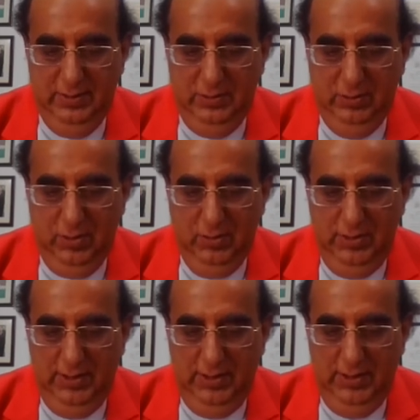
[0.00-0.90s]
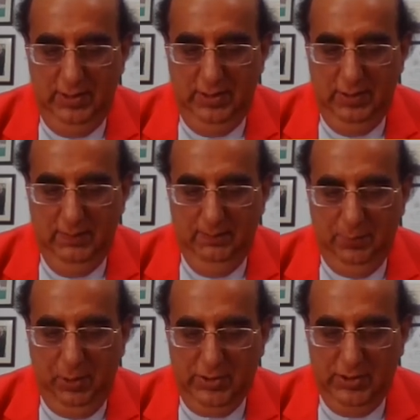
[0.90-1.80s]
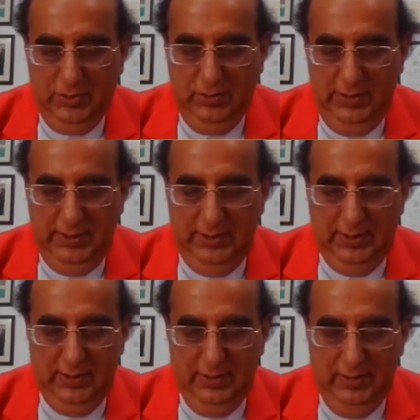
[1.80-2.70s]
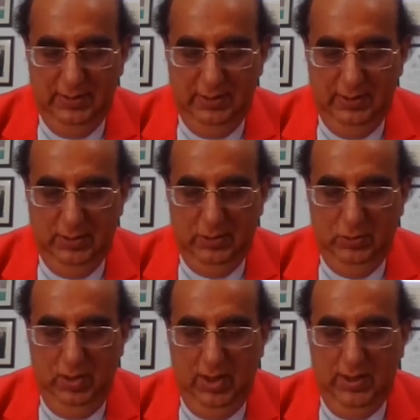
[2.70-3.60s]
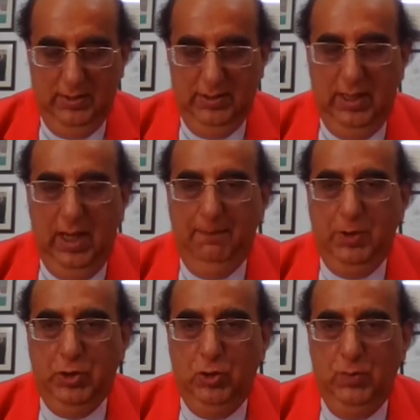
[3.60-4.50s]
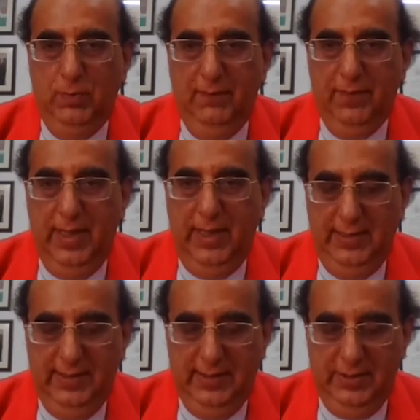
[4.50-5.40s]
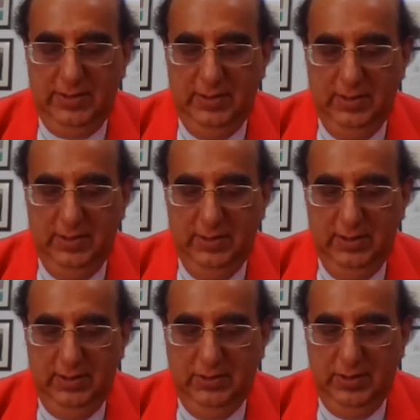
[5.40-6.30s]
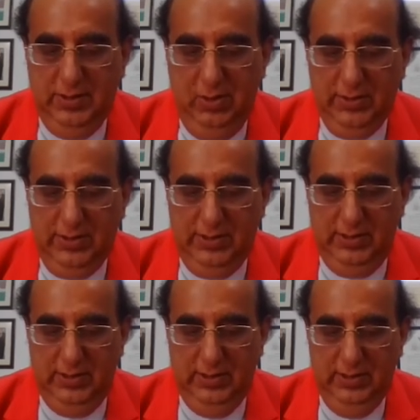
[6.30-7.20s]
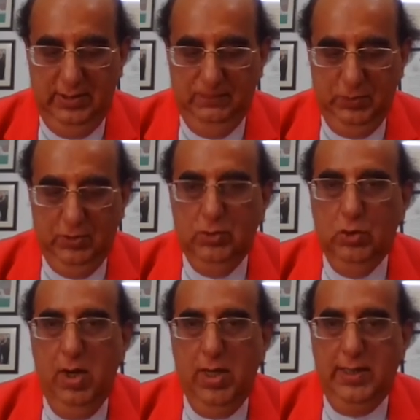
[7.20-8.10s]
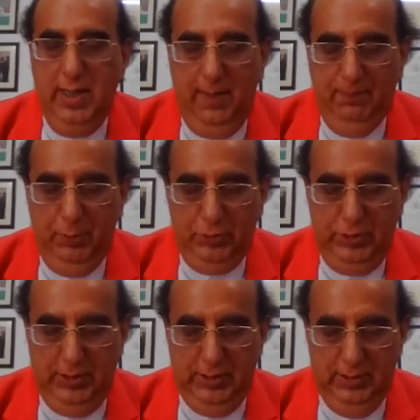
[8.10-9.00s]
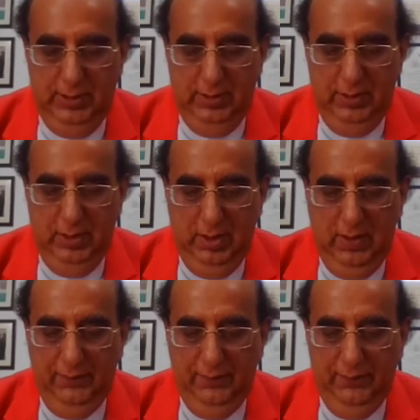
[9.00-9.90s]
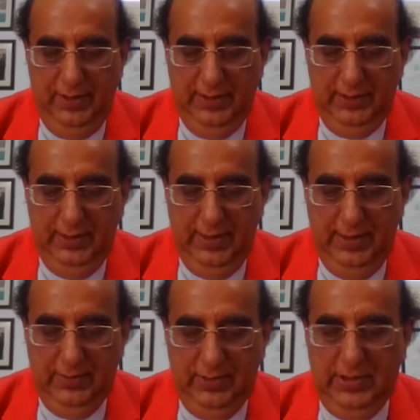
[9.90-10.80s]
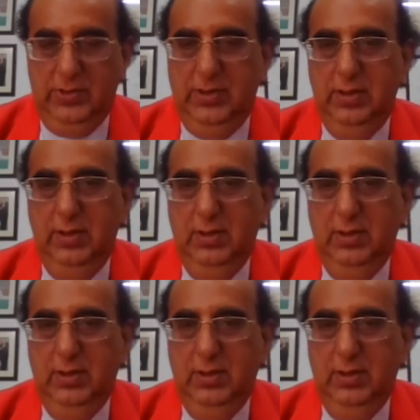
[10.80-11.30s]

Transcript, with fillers: You are only process-oriented. You are the epitome of elegance and generosity. You are an apostle of faith and trust.